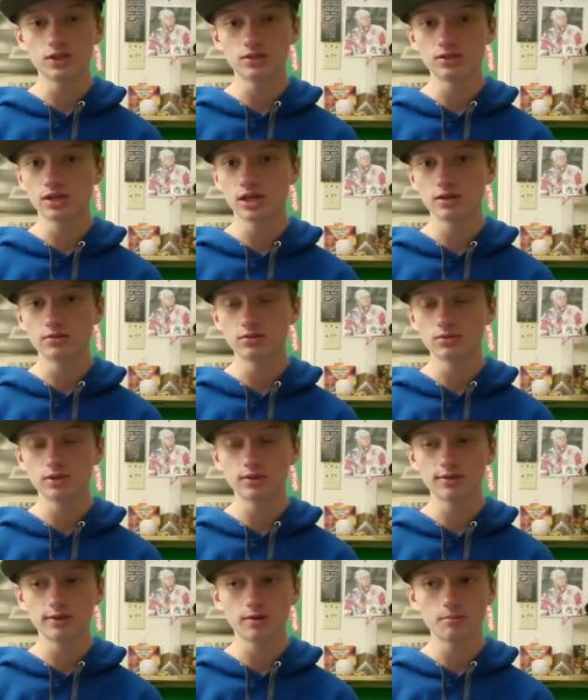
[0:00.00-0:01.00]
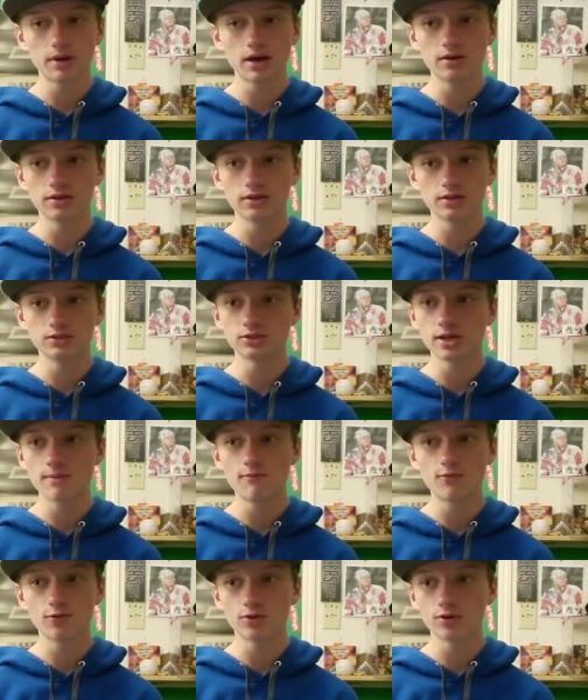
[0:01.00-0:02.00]
and you can't do anything about it
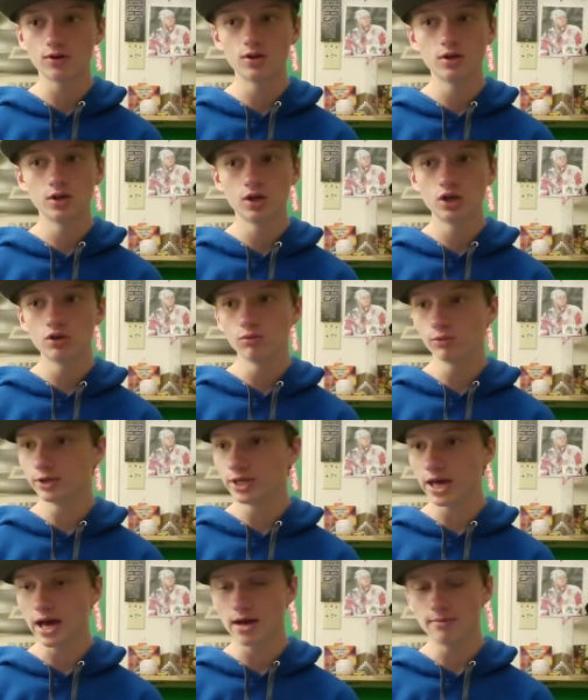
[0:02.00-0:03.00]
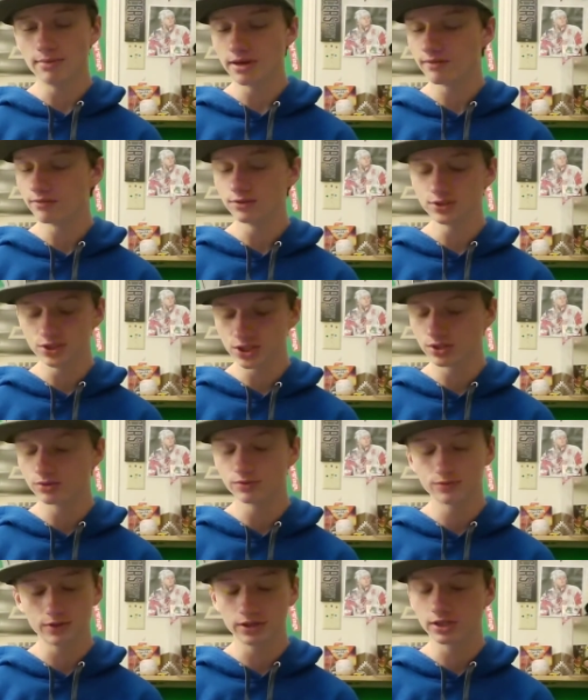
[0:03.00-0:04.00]
except for rehab every single
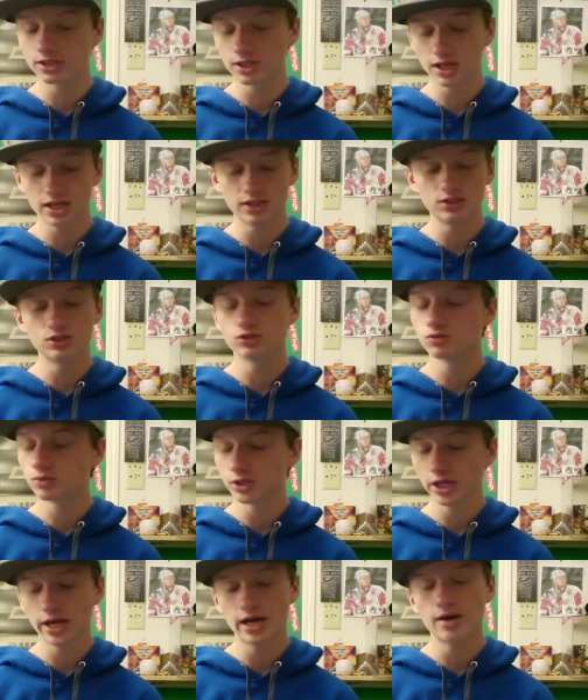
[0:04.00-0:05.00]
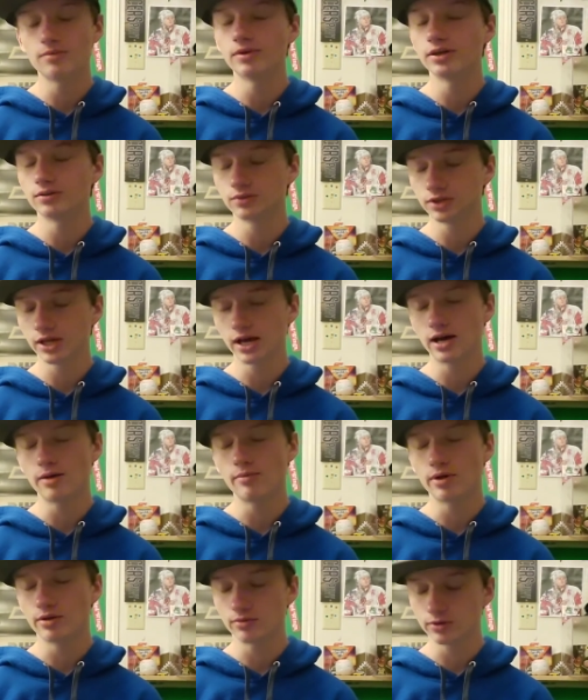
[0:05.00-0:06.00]
freaking day. Just rehab and
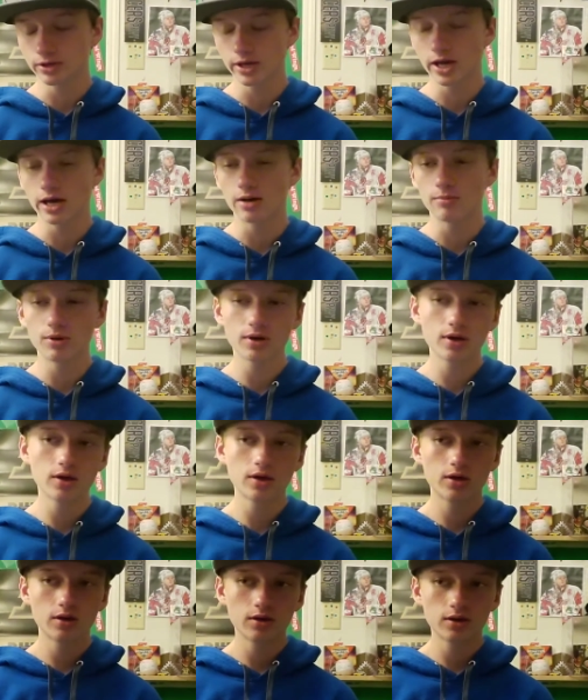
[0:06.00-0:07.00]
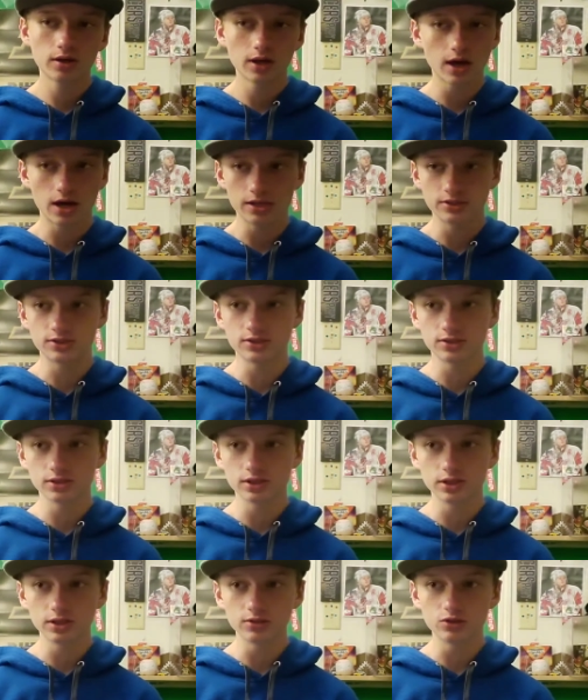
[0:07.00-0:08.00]
rehab and rehab.
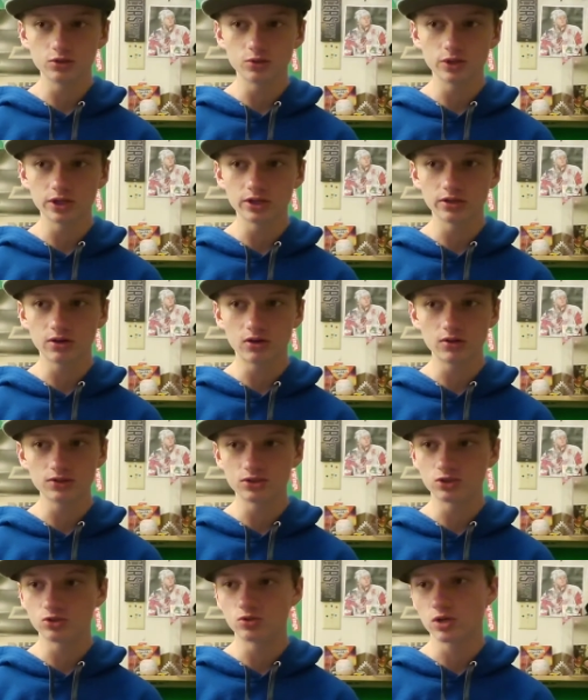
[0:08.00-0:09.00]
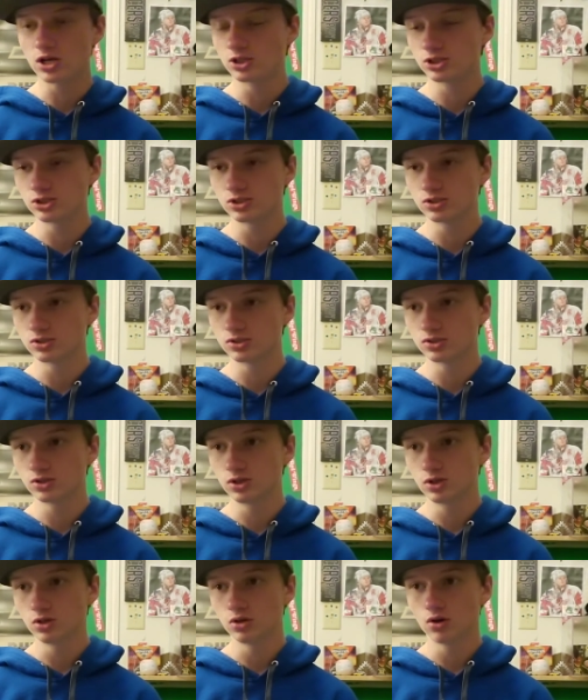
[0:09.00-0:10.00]
Constantly doing all these stretches,
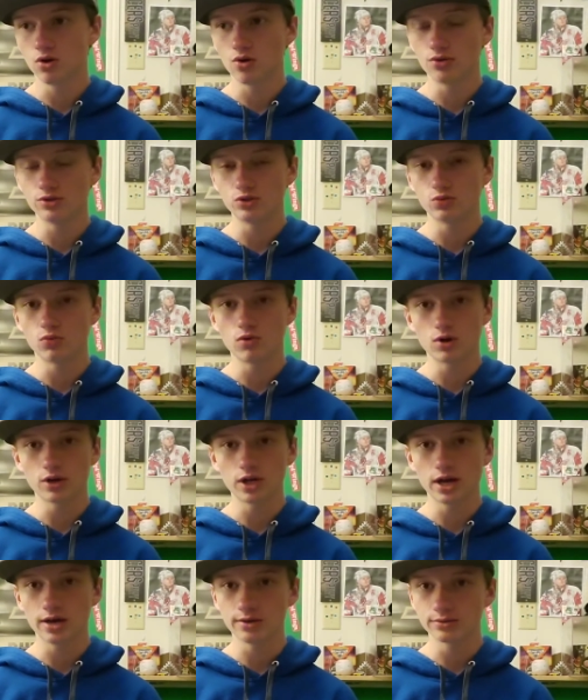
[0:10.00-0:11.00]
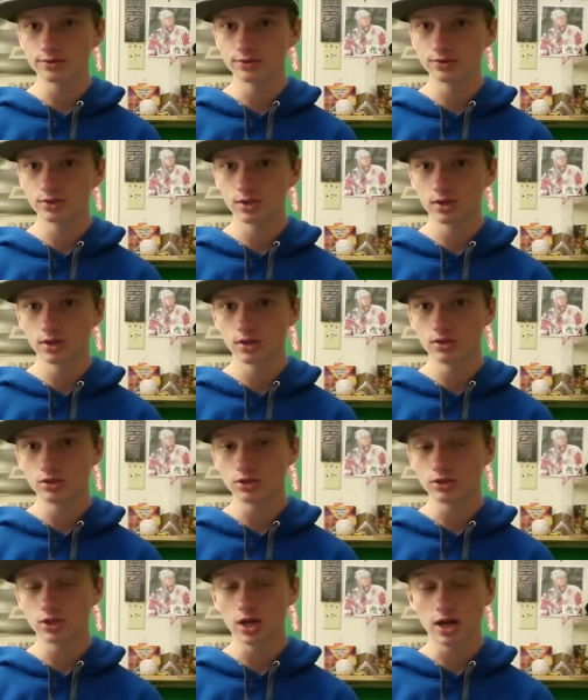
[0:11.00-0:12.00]
all these workouts,
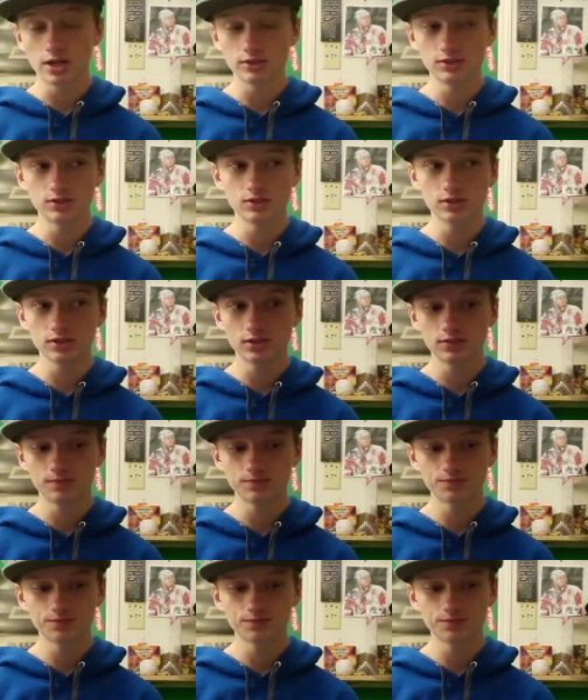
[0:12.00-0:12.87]
just constantly